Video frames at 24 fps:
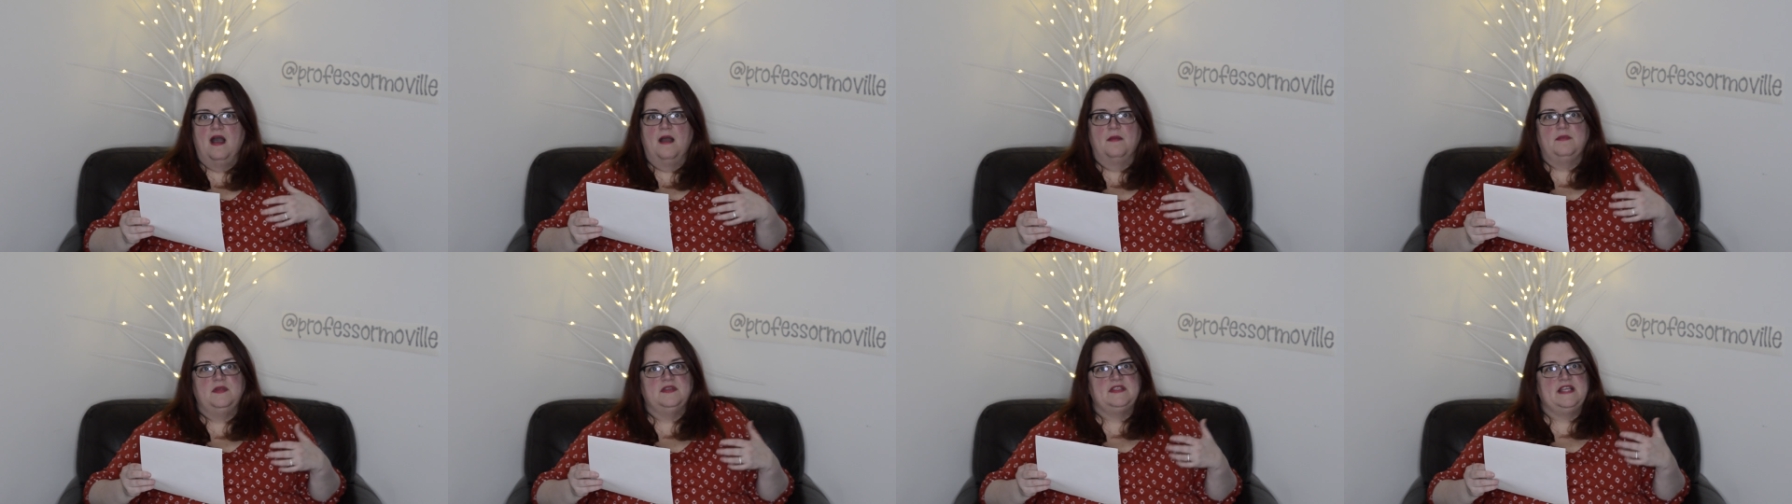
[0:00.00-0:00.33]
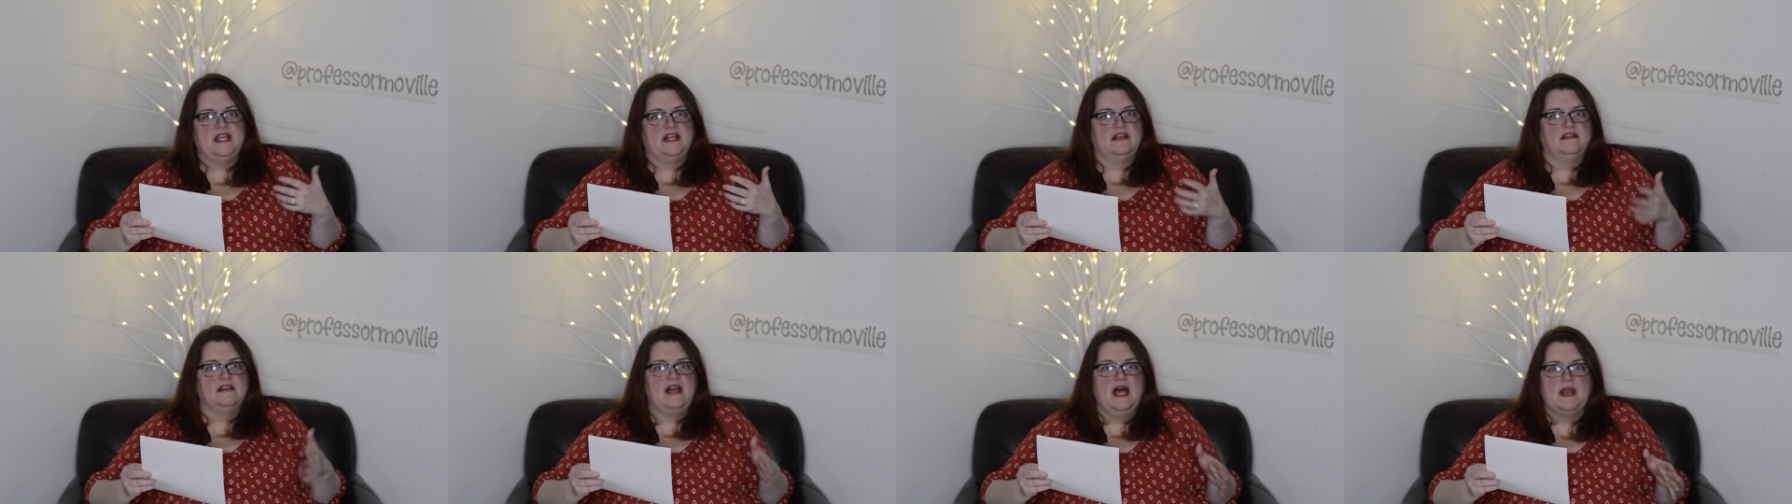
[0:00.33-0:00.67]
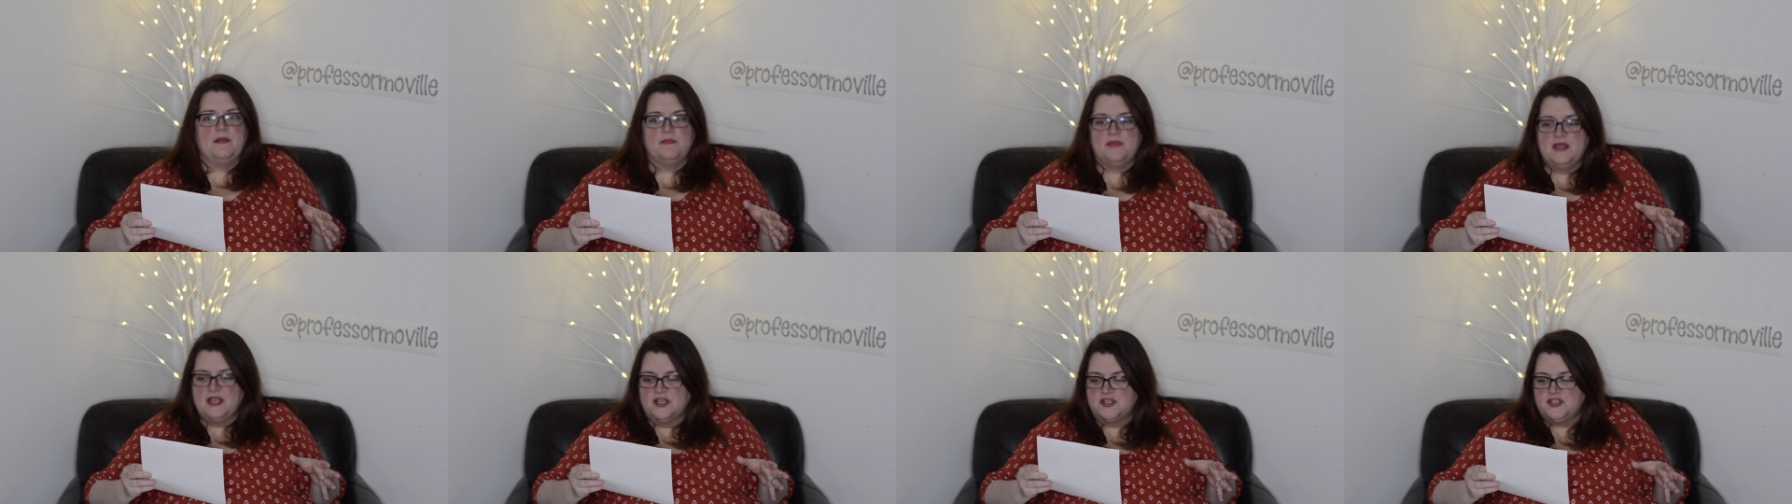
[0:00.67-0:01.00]
You take a
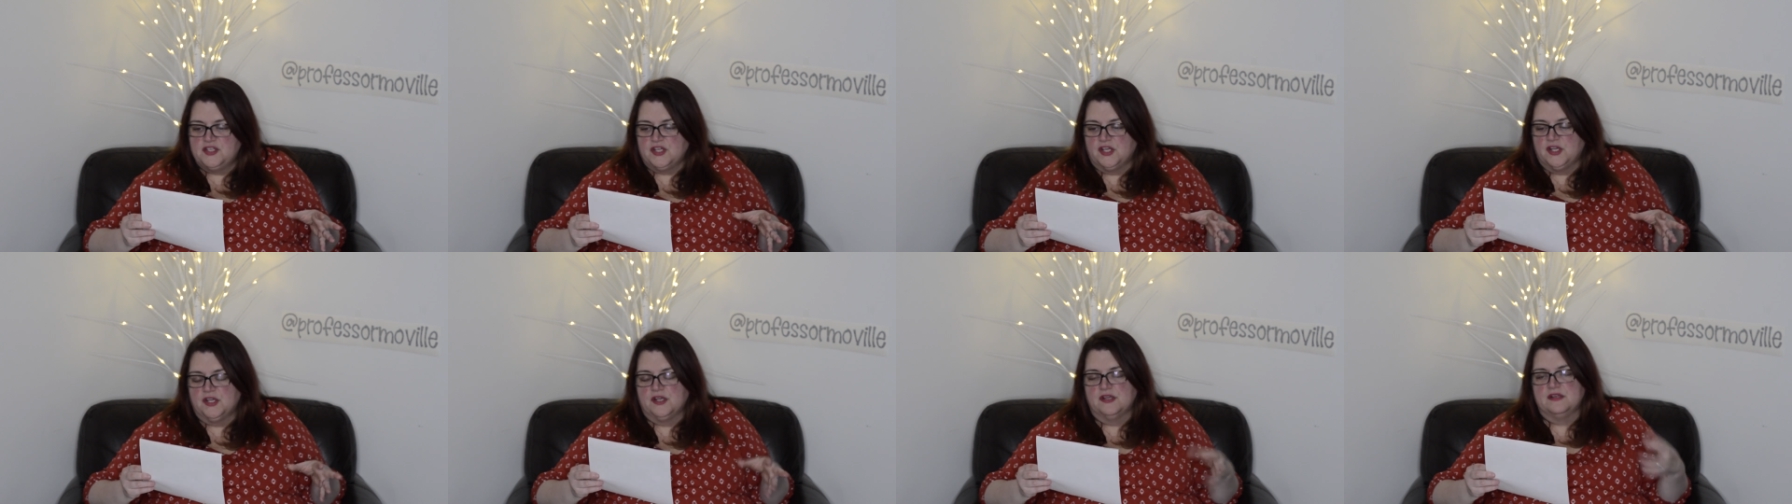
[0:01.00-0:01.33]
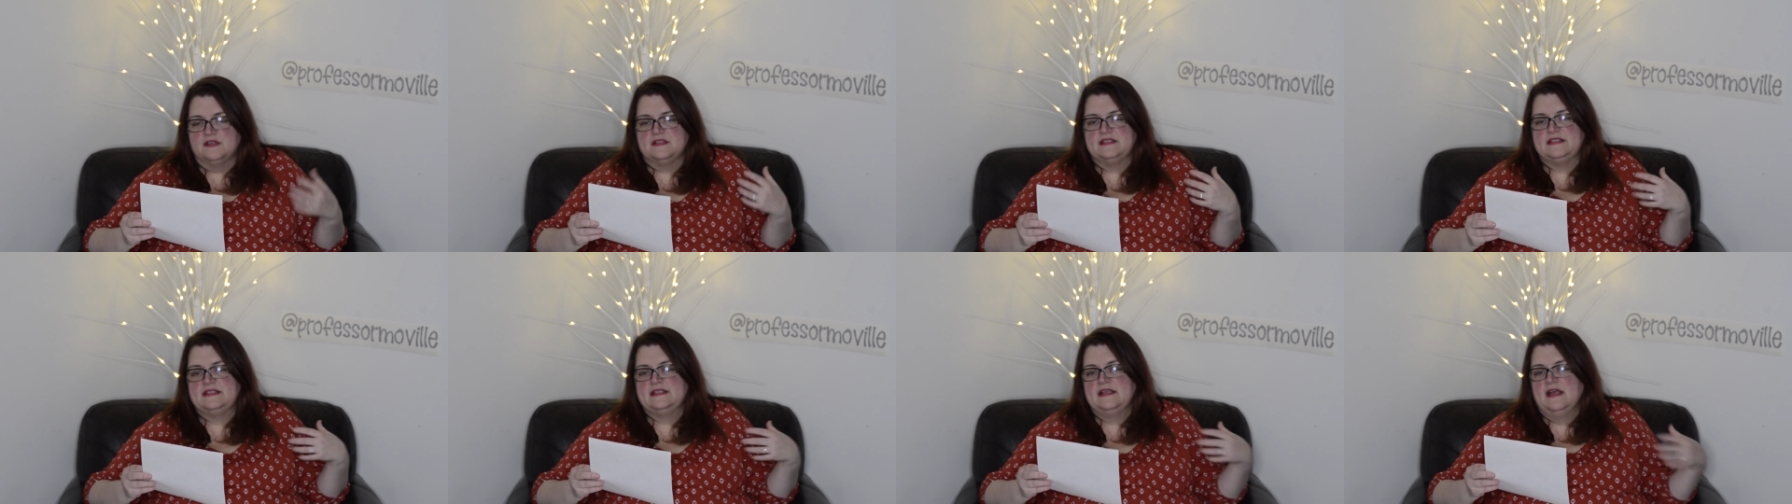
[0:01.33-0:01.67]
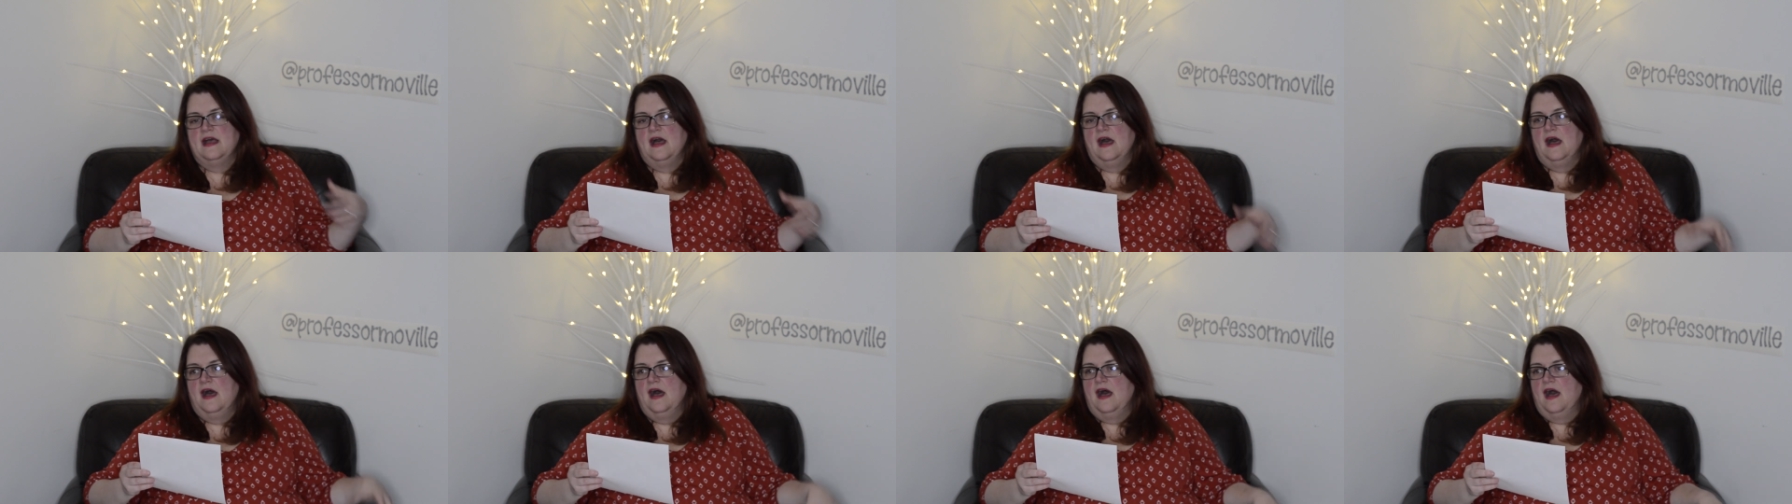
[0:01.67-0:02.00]
lot of pictures.
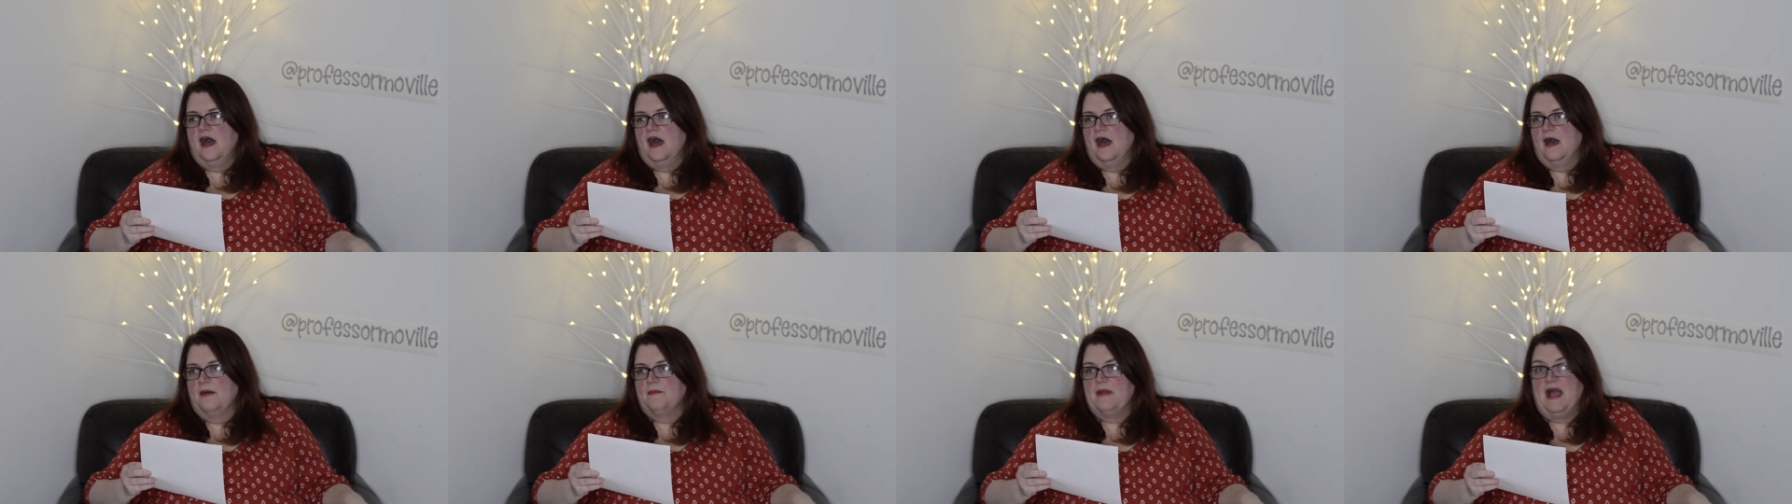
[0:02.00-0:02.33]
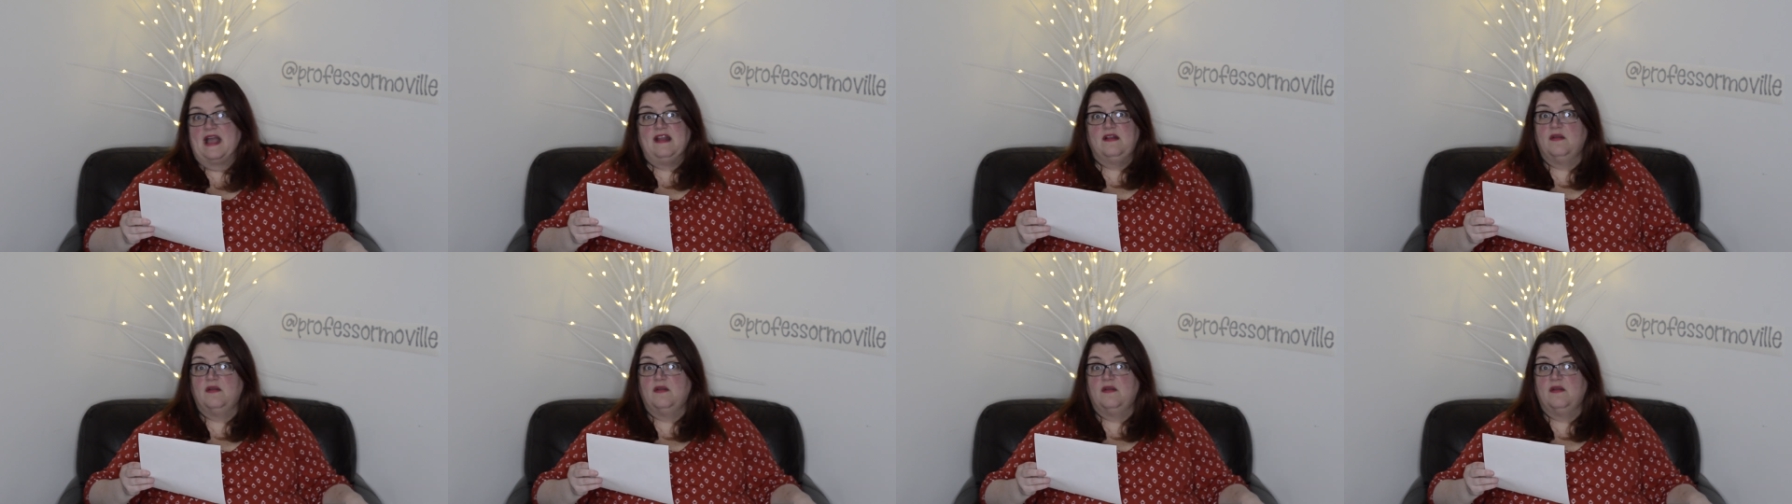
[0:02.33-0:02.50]
I